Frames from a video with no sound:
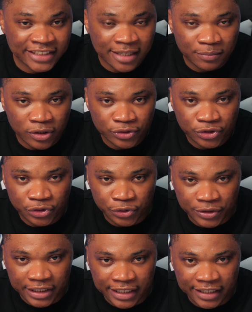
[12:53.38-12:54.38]
the amount you
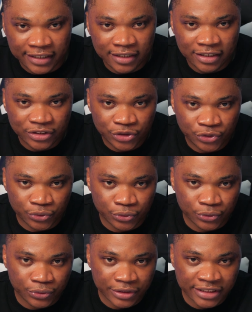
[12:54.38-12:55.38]
need
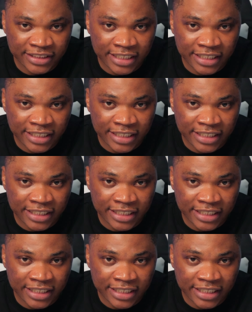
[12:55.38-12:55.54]
to this